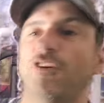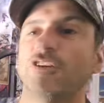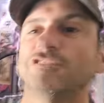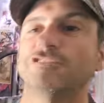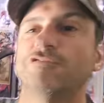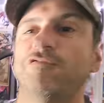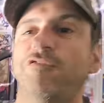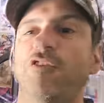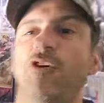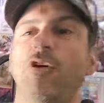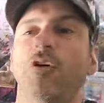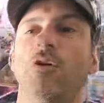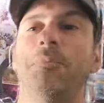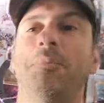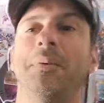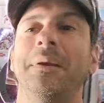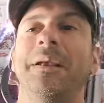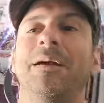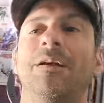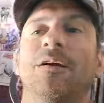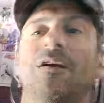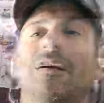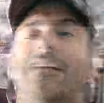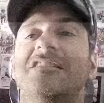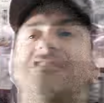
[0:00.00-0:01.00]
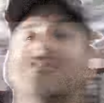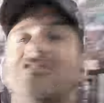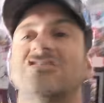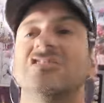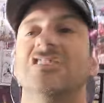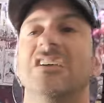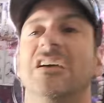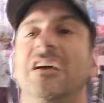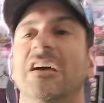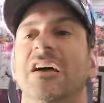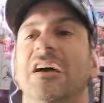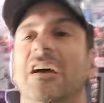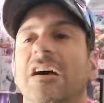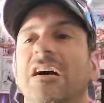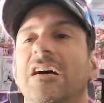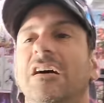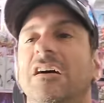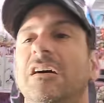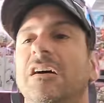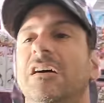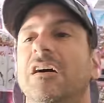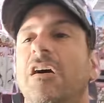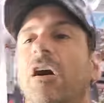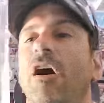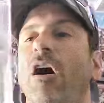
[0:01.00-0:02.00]
first full appearance
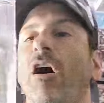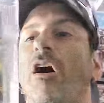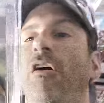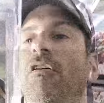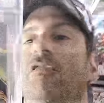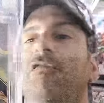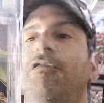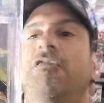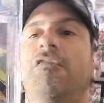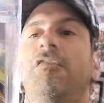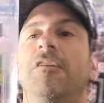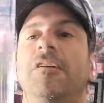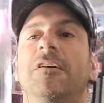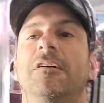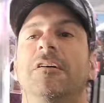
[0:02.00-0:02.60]
of